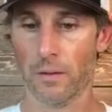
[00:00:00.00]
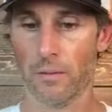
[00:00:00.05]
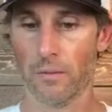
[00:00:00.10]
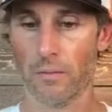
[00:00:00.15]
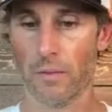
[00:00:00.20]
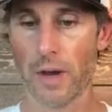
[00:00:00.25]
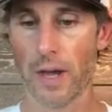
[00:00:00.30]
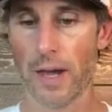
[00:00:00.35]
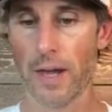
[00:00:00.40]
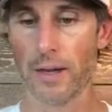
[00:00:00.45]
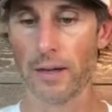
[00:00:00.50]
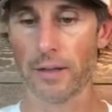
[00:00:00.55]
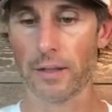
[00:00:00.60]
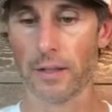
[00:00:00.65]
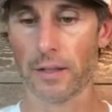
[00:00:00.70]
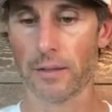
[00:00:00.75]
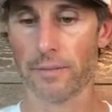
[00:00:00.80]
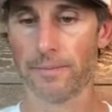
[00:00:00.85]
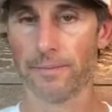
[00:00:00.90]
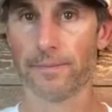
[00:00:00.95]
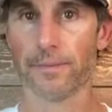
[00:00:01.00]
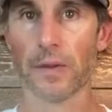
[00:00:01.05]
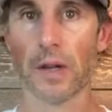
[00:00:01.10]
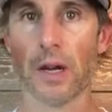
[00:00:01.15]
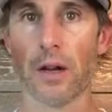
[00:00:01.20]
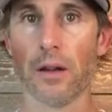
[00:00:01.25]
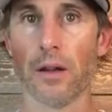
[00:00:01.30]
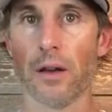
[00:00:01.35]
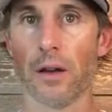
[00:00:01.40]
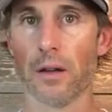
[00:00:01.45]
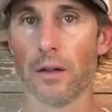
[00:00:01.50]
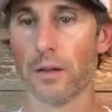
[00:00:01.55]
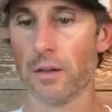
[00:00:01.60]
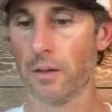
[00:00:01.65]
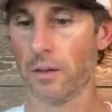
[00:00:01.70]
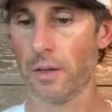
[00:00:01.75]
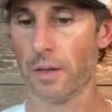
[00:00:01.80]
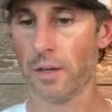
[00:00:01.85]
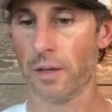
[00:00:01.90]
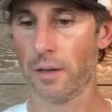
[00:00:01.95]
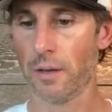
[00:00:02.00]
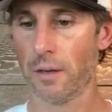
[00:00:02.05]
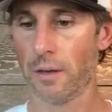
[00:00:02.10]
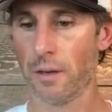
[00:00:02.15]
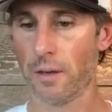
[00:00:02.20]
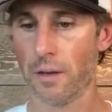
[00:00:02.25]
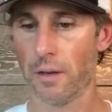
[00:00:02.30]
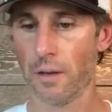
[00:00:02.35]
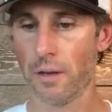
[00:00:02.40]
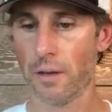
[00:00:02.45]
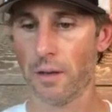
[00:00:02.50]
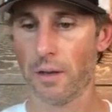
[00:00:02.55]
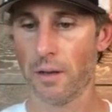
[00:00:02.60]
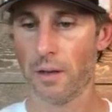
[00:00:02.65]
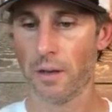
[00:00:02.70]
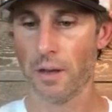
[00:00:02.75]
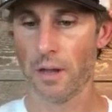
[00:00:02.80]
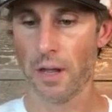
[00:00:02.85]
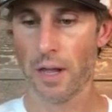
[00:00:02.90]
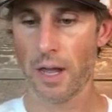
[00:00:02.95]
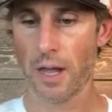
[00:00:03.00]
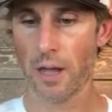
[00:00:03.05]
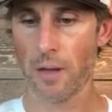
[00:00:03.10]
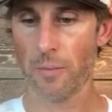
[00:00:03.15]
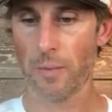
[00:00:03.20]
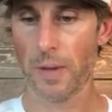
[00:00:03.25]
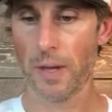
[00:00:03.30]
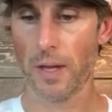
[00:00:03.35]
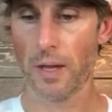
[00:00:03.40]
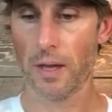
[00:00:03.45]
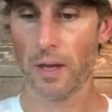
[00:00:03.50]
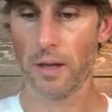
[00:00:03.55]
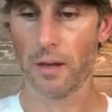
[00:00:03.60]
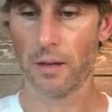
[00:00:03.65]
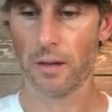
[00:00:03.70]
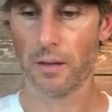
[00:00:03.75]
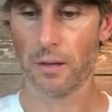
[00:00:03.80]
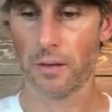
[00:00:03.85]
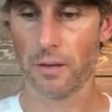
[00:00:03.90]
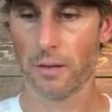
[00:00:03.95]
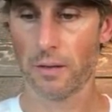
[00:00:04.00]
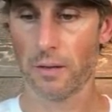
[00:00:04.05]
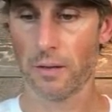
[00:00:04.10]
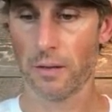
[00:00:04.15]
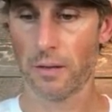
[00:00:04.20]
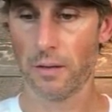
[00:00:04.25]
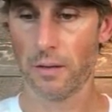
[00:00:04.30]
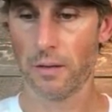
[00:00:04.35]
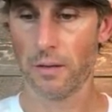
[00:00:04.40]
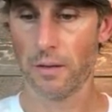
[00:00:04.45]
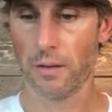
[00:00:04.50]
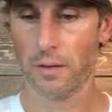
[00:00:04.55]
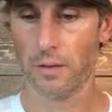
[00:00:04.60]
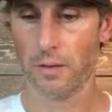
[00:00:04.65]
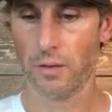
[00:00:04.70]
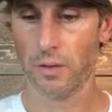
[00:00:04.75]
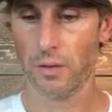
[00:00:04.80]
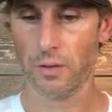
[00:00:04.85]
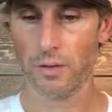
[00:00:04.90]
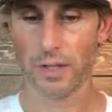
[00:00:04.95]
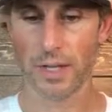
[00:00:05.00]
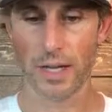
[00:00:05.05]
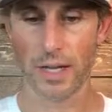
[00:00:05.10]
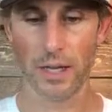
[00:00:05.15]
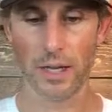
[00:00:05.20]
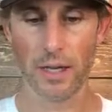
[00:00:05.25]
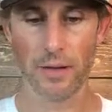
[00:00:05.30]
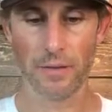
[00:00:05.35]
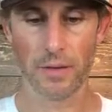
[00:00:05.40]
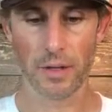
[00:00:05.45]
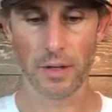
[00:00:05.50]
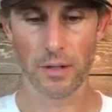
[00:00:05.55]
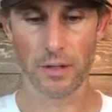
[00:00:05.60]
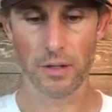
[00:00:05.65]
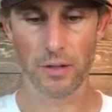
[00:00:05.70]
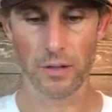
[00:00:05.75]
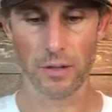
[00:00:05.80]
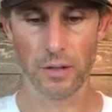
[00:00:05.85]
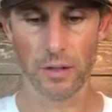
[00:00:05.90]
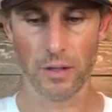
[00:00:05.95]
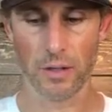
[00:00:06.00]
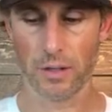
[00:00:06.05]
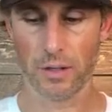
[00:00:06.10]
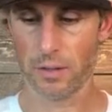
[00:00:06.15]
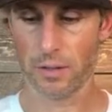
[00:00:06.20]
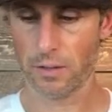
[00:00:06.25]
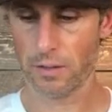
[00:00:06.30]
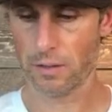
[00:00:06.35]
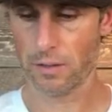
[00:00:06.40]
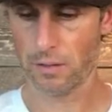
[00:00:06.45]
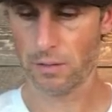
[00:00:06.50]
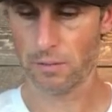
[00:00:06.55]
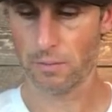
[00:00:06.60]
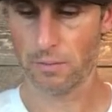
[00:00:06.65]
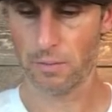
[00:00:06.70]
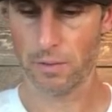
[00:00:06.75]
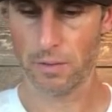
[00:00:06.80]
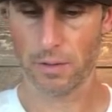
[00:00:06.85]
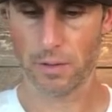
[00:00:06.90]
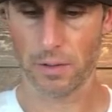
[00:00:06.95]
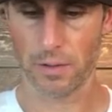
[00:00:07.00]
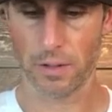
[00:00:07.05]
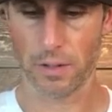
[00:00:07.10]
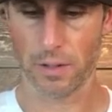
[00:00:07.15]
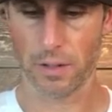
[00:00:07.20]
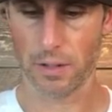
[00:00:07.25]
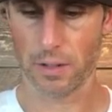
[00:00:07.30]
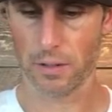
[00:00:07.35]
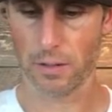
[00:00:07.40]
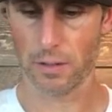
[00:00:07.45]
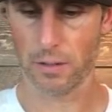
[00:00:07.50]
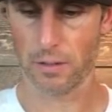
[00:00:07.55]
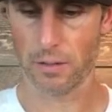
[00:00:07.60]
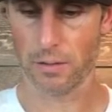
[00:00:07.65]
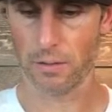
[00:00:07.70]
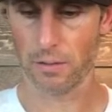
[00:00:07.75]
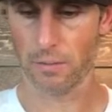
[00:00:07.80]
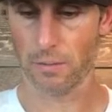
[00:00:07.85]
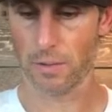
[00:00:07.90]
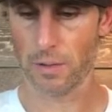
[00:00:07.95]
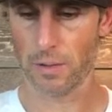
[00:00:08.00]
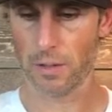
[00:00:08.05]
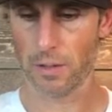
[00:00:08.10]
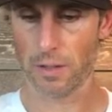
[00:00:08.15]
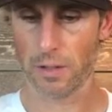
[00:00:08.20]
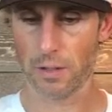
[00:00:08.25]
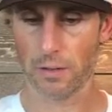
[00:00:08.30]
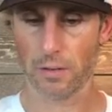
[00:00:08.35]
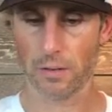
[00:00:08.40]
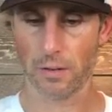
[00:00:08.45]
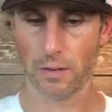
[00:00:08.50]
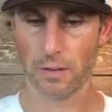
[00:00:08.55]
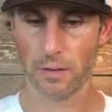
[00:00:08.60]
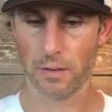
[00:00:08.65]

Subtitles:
Right. How y'all doing? Happy Tuesday evening to you. Let me turn that down, that's a little bit loud.